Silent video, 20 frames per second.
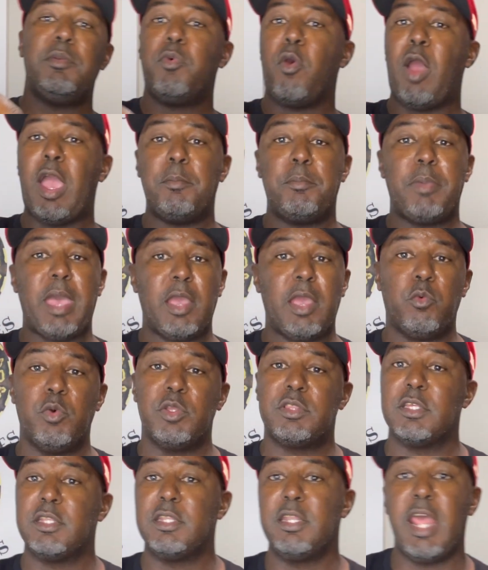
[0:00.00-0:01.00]
right back
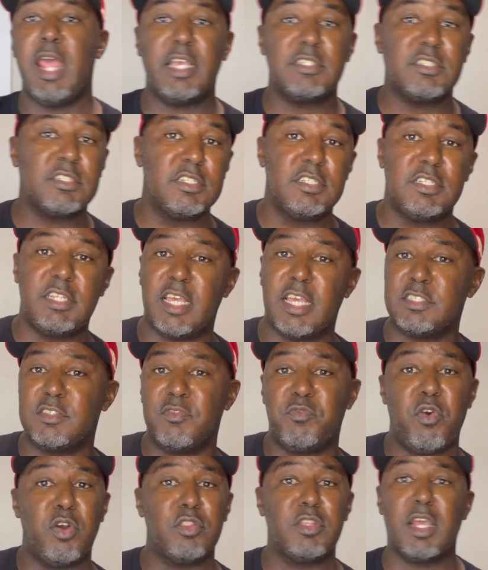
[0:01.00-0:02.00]
with the next
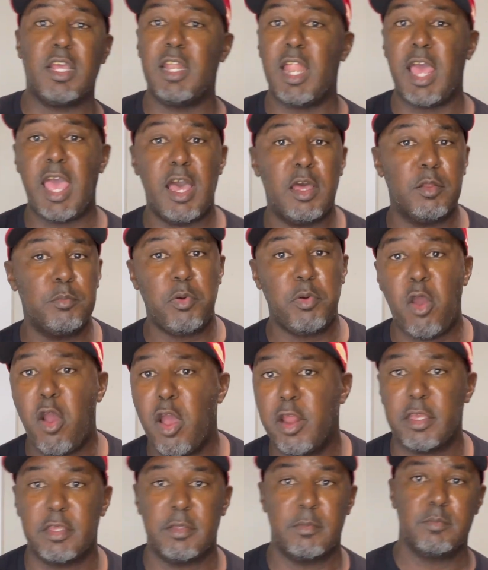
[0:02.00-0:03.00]
contestant for the clown
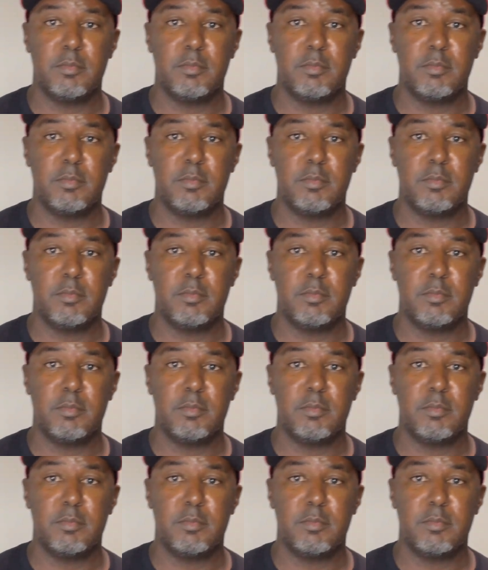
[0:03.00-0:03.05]
party.